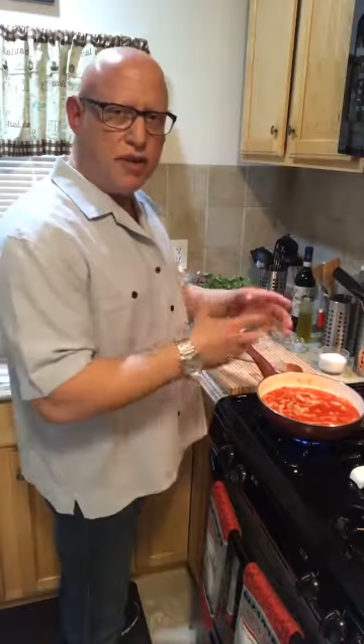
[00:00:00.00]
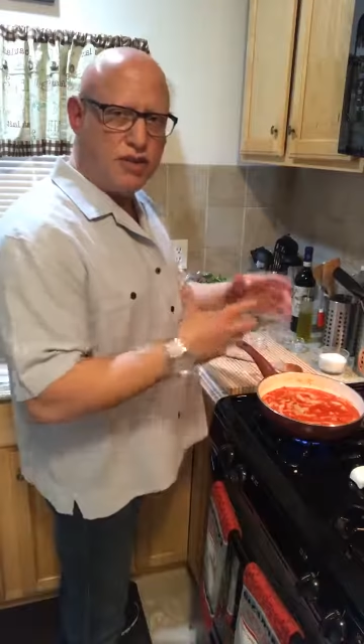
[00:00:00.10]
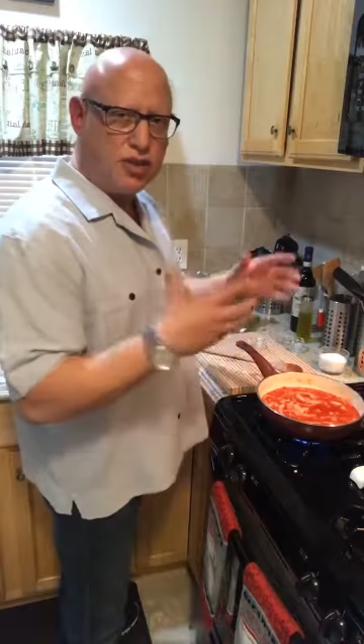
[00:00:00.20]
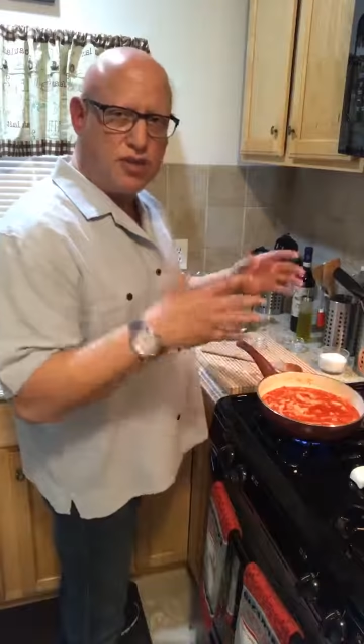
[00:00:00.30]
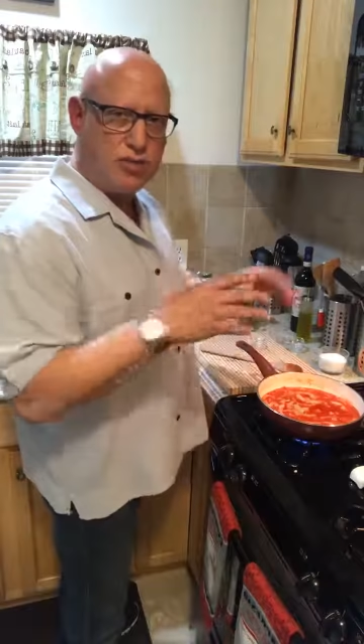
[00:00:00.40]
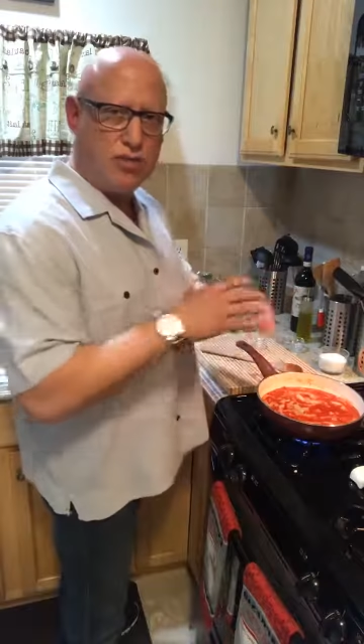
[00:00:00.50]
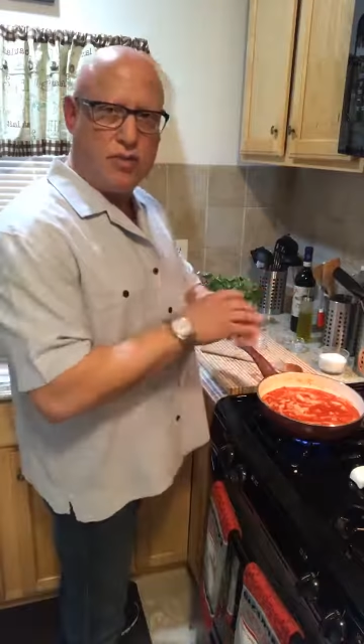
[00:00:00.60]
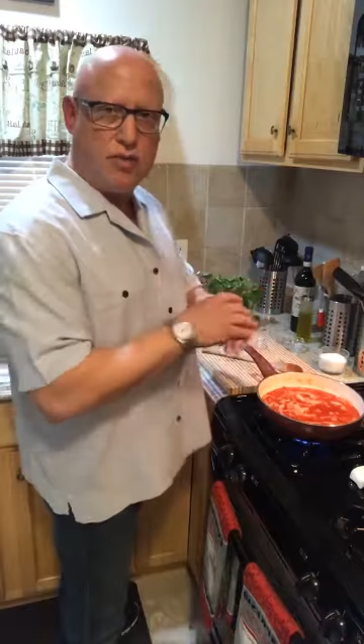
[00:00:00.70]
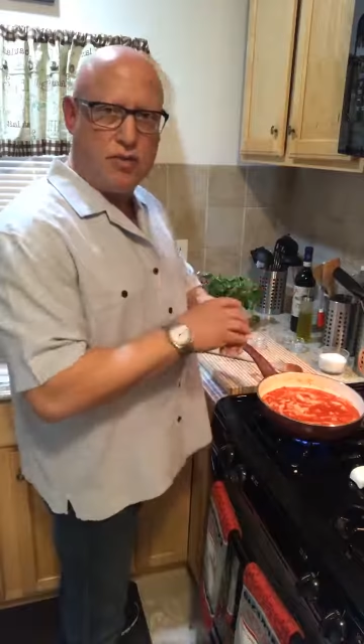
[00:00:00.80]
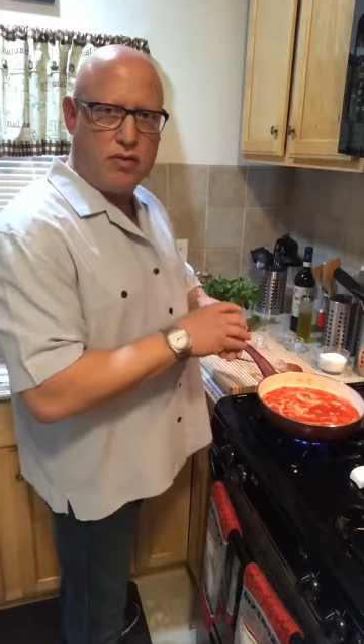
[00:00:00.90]
It's just
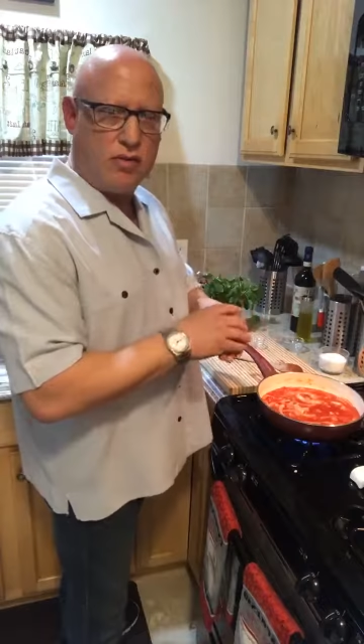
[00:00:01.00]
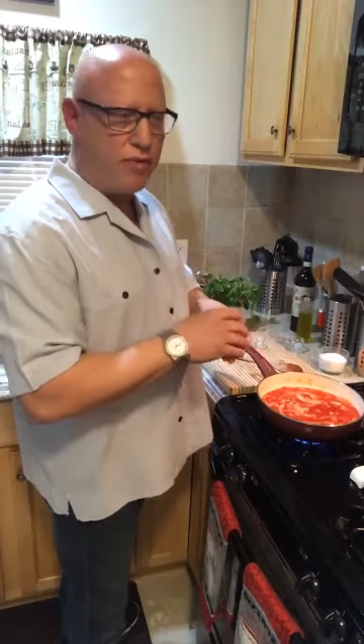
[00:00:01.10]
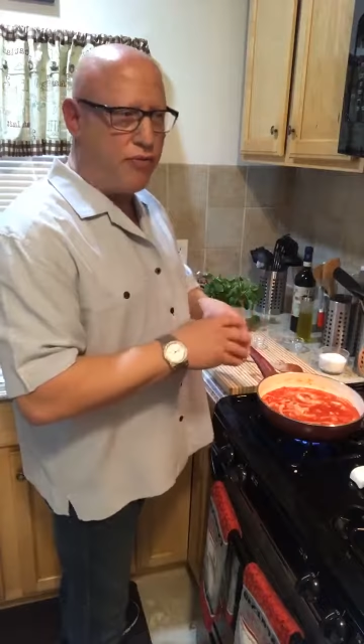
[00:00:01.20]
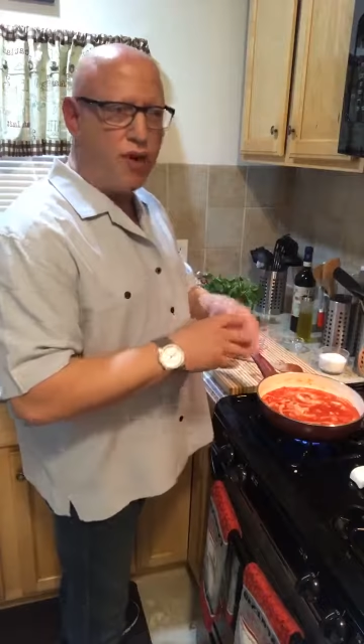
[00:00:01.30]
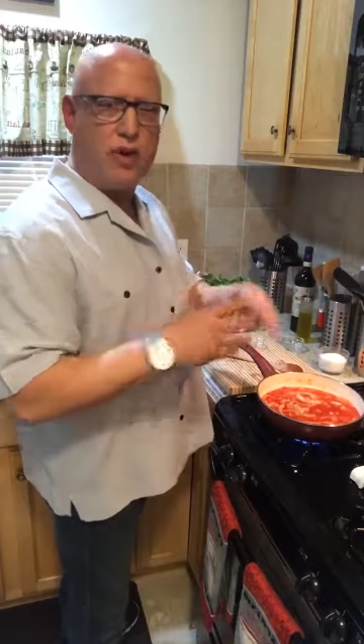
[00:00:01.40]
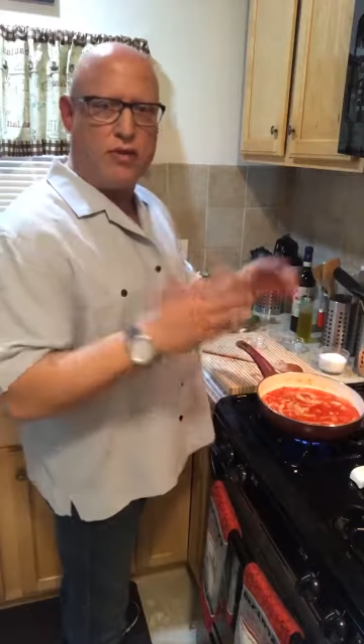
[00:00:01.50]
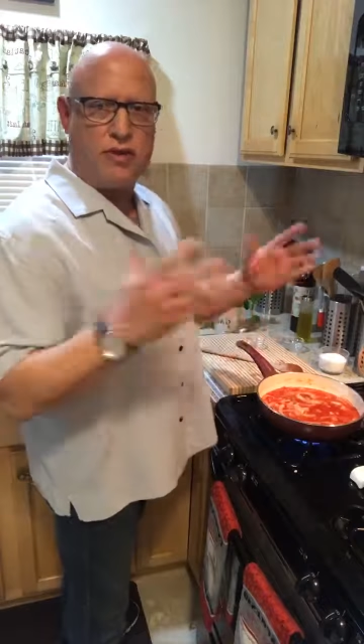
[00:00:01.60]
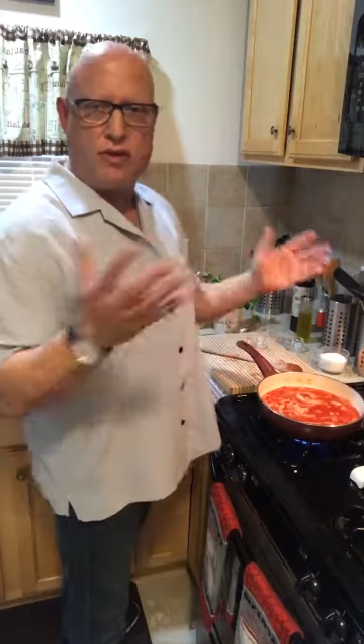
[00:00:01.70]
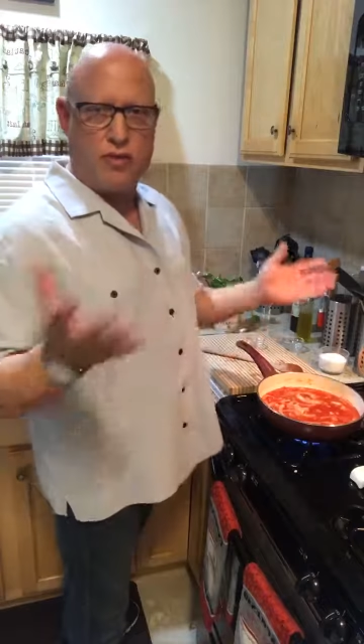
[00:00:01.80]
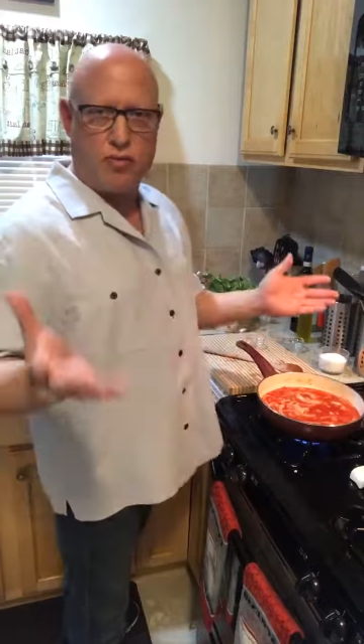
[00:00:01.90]
the
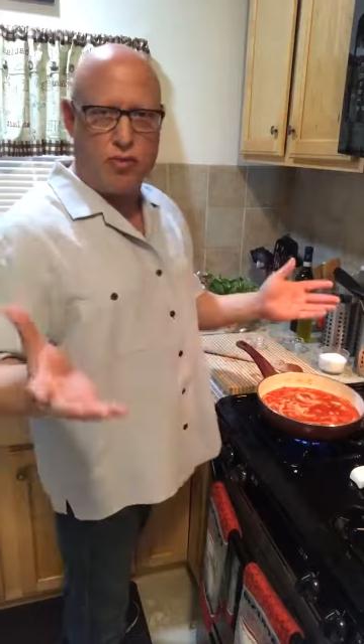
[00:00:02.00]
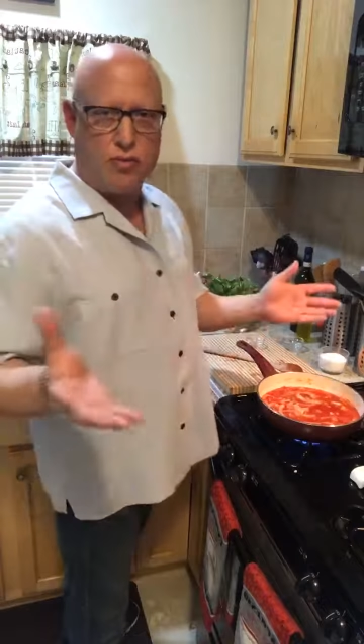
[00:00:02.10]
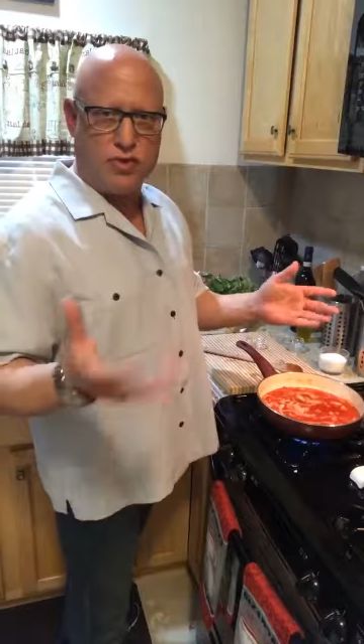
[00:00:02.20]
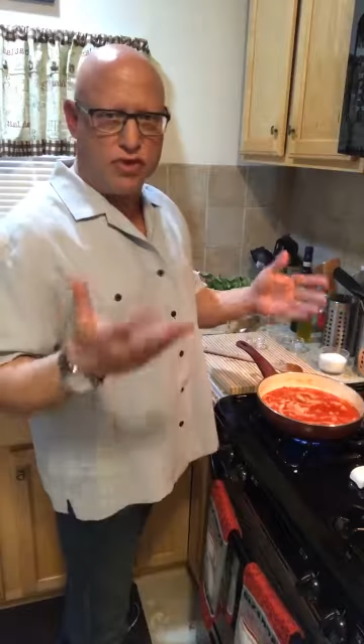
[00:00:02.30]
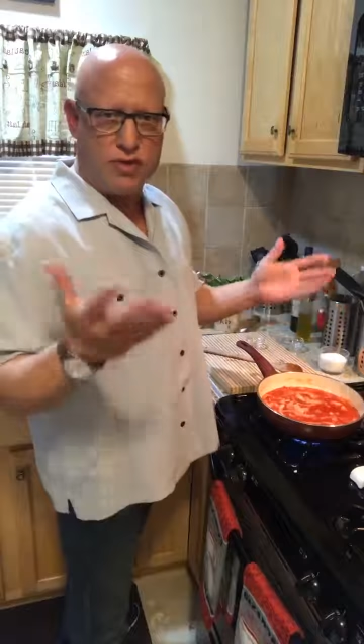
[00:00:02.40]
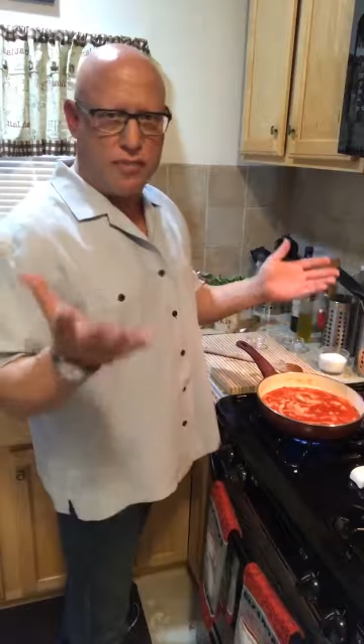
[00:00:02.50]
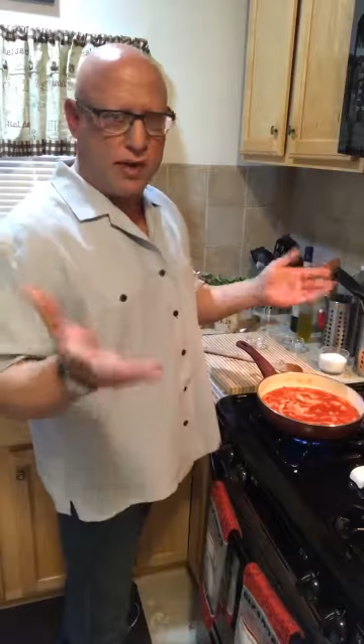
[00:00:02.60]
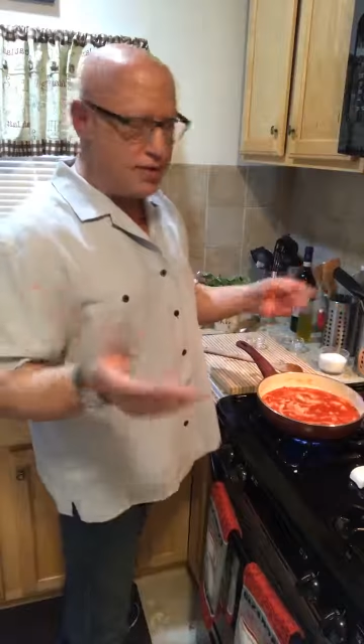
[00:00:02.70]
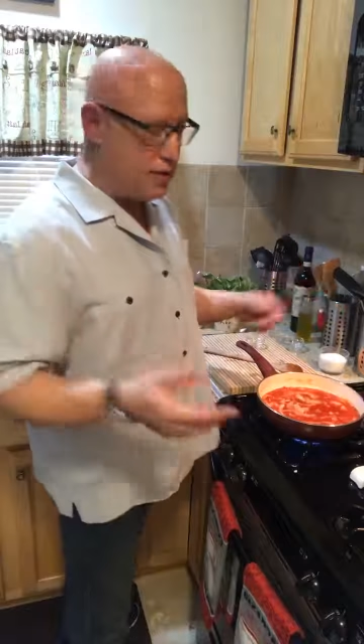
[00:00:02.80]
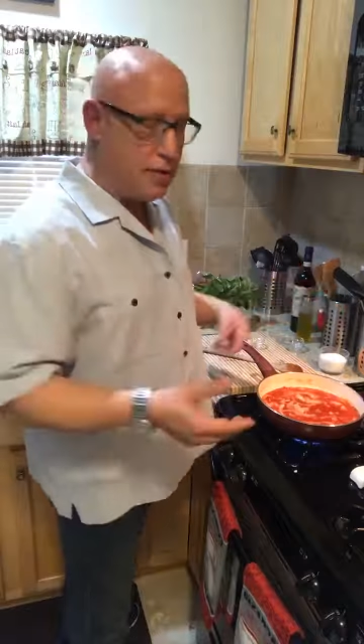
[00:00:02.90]
fragrance in the room is just
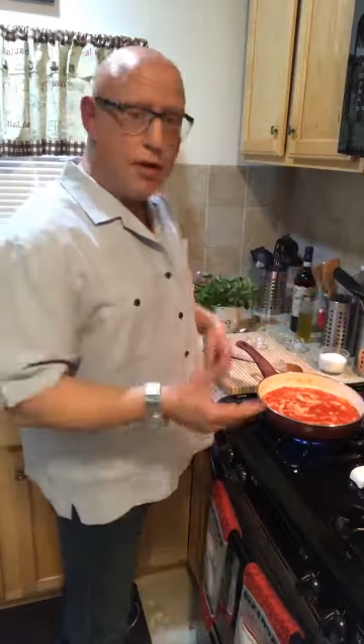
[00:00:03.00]
amazing.